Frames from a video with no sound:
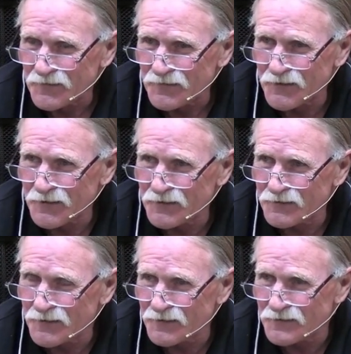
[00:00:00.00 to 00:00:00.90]
that
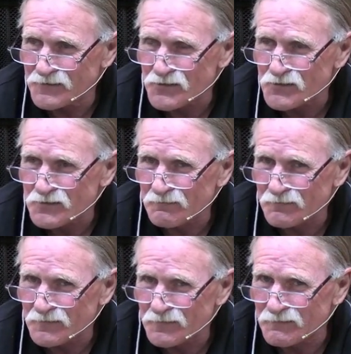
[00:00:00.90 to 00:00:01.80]
it just
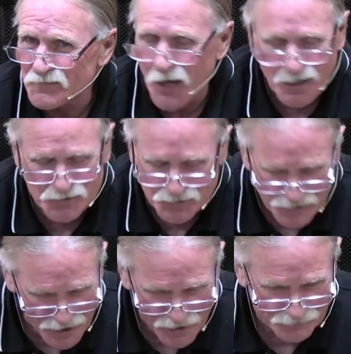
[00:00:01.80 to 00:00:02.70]
knocks you
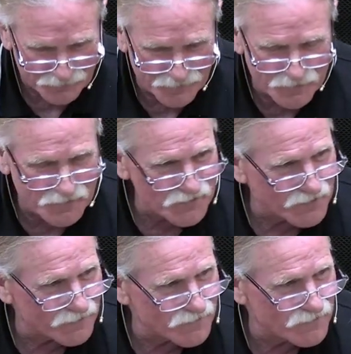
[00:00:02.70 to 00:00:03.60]
down in a
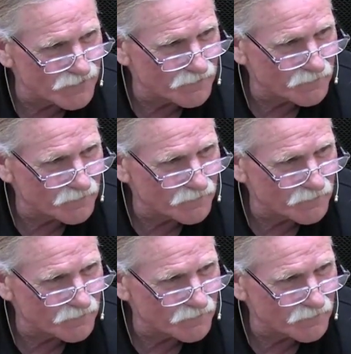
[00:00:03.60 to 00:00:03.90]
sense.